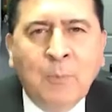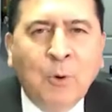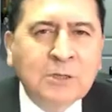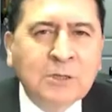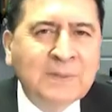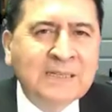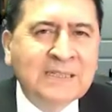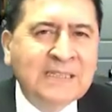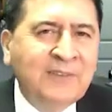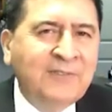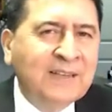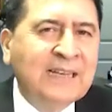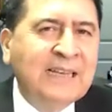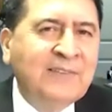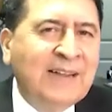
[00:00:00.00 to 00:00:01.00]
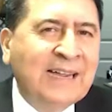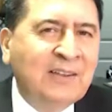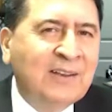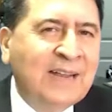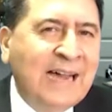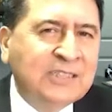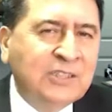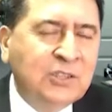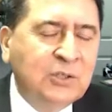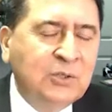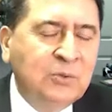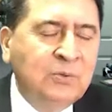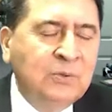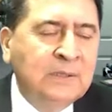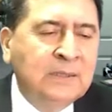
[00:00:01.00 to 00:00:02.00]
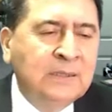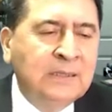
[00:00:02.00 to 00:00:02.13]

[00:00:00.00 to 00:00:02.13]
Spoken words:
And more specifically, if I could ask you,